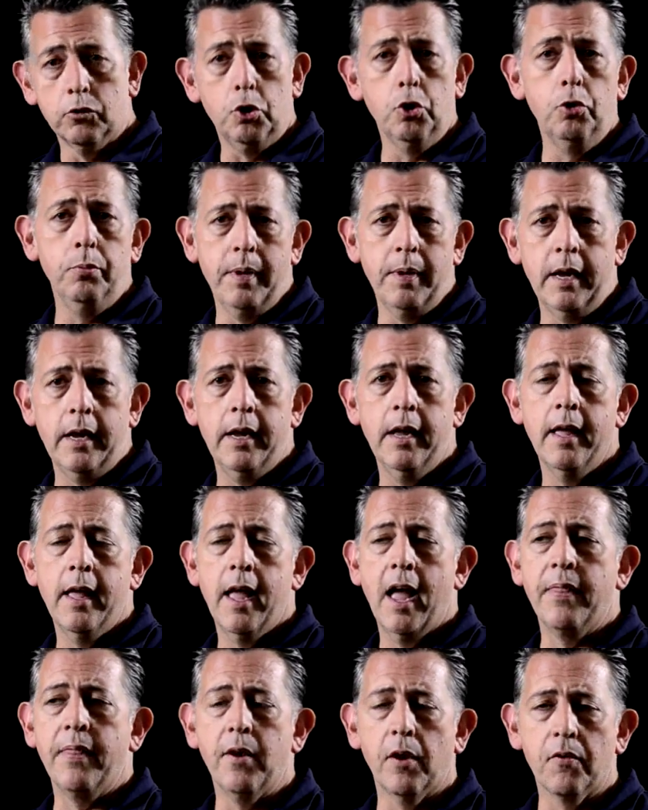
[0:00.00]
to me,
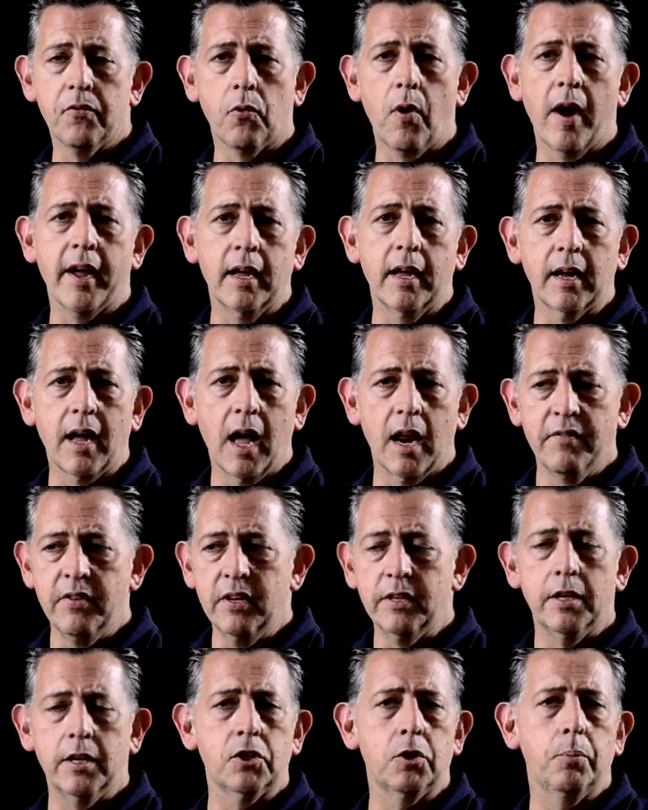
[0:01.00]
and therefore I can kind
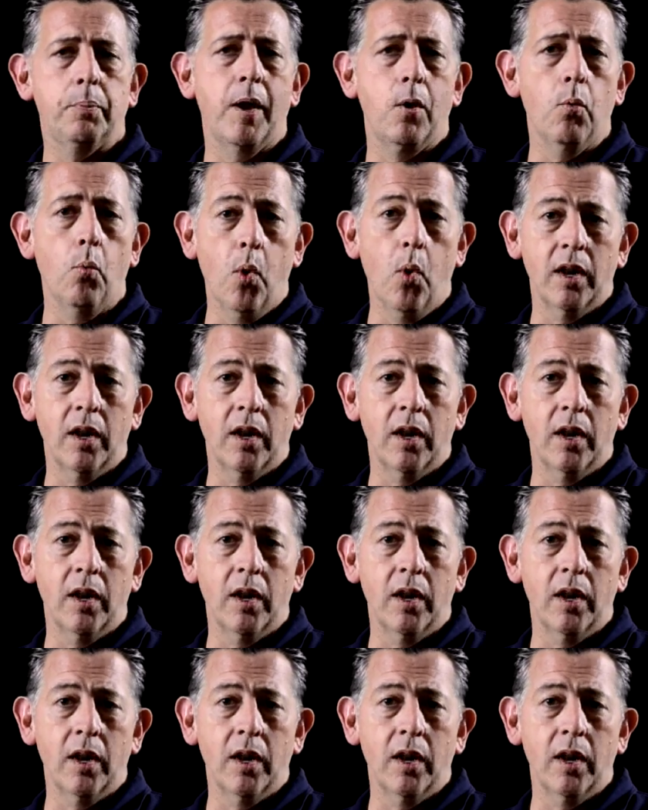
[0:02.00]
of anticipate